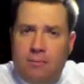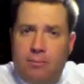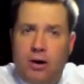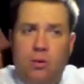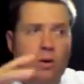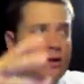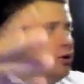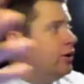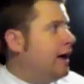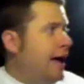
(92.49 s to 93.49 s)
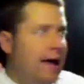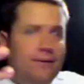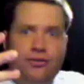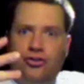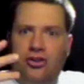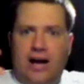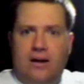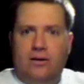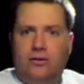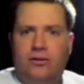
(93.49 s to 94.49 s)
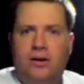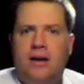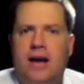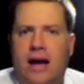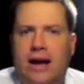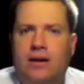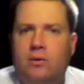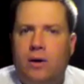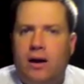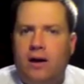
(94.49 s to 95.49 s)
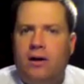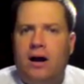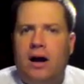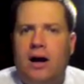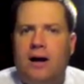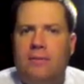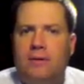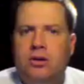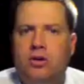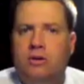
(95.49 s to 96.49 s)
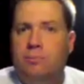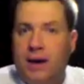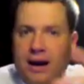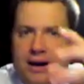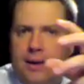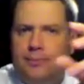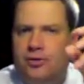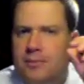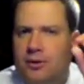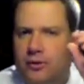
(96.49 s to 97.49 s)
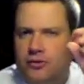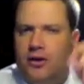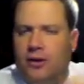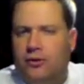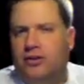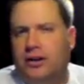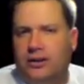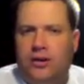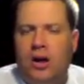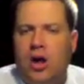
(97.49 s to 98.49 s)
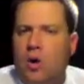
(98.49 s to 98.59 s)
but where you could have shadows and where you could pick up some of those subtleties.